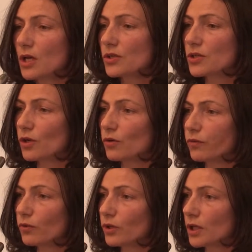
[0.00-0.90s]
So
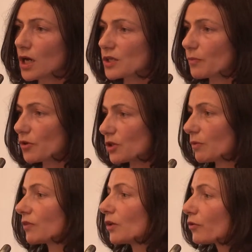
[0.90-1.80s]
for the last project,
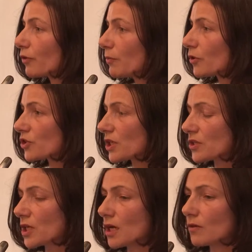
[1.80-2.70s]
we've done 3
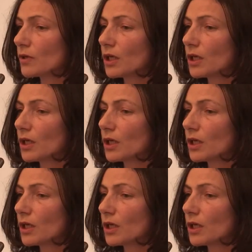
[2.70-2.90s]
projects now.